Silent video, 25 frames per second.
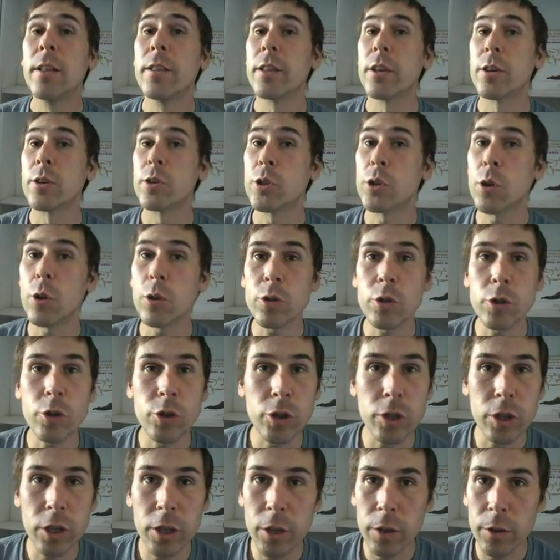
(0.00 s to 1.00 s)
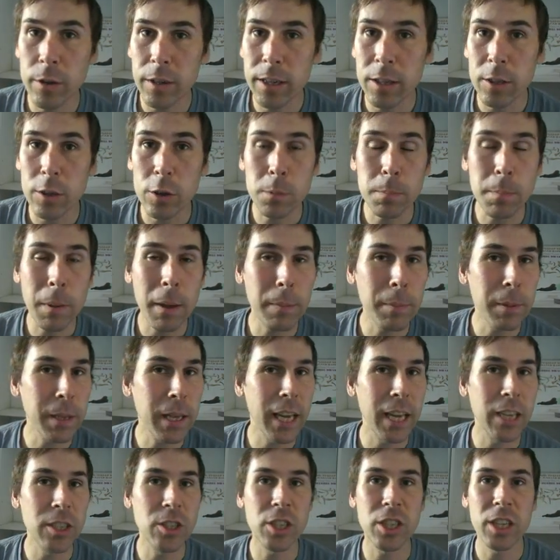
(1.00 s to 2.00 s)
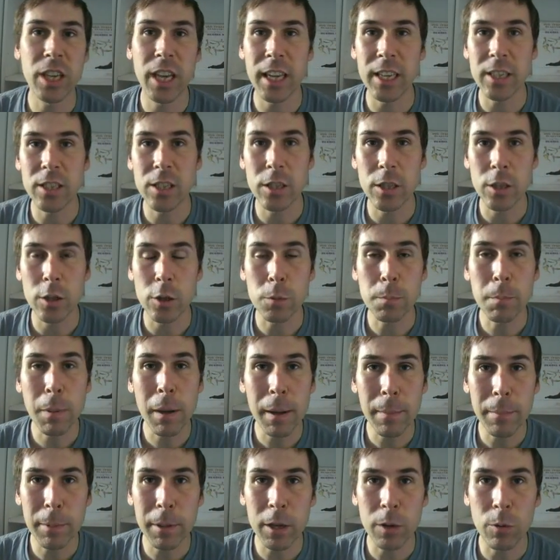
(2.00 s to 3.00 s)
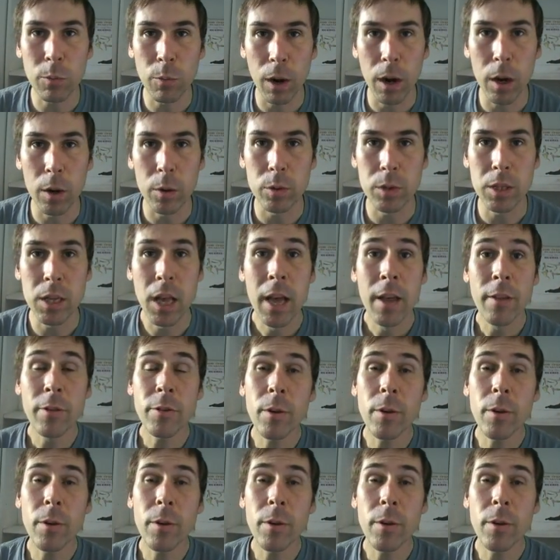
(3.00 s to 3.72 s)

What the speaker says: There's Social Security, there's public education, there's public roads.